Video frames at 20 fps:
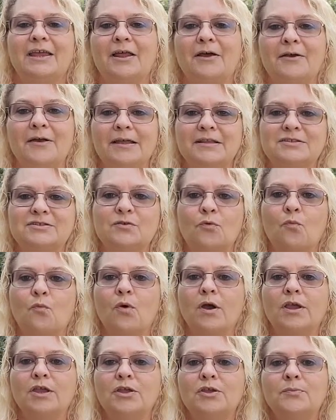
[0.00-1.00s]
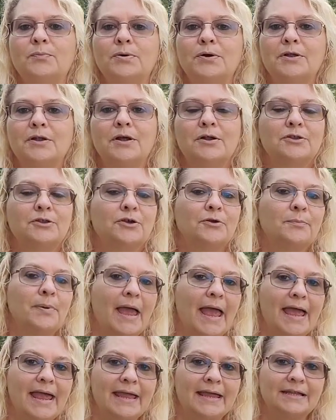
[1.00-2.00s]
it's what you put on your
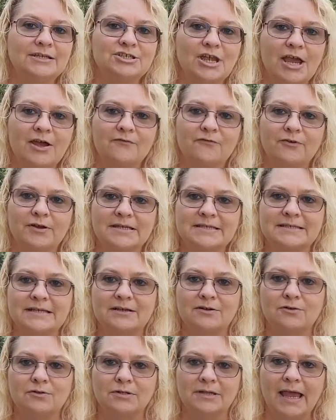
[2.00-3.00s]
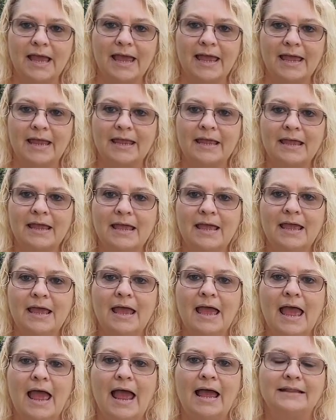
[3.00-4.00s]
page every single day.
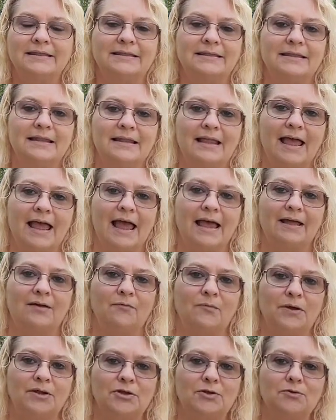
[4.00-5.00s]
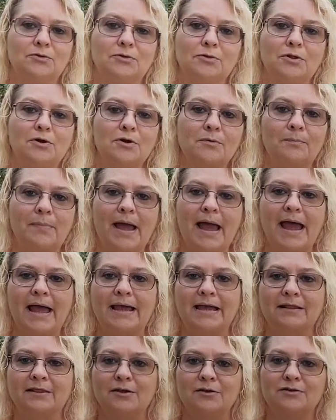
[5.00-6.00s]
At when you look
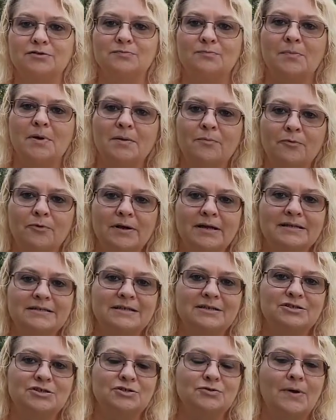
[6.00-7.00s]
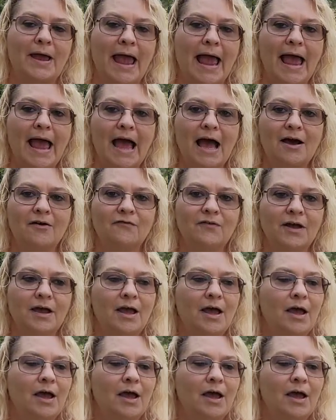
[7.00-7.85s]
back, and those memories that you have,